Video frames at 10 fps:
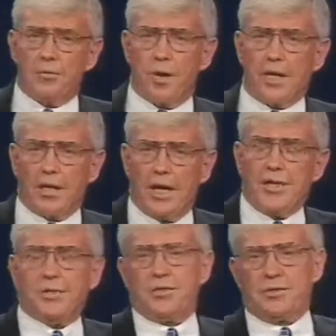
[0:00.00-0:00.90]

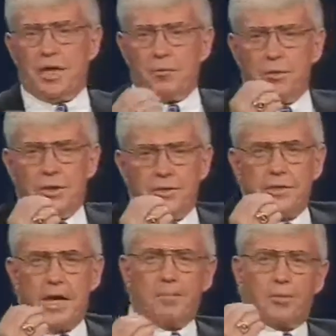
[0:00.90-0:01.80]
Regulations that would
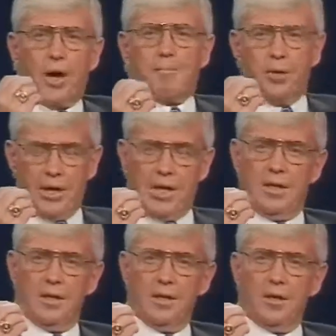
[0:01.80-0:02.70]
take
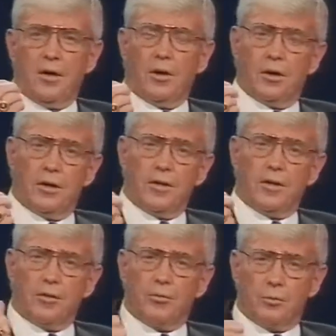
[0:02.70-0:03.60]
property or
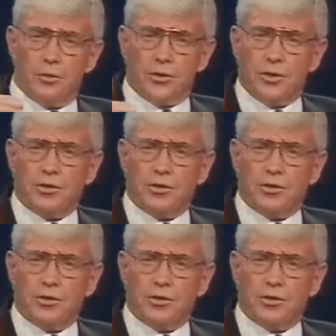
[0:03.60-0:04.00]
reduce